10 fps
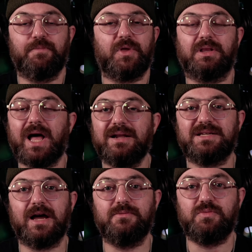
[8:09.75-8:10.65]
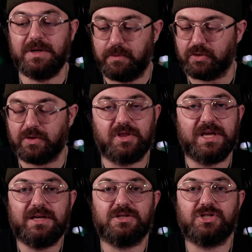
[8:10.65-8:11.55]
A lot of times people
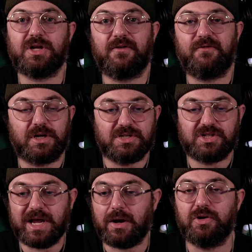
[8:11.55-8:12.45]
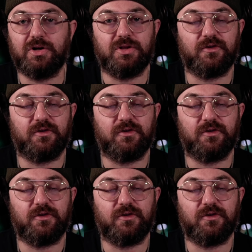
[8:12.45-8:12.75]
think stuff doesn't sound good.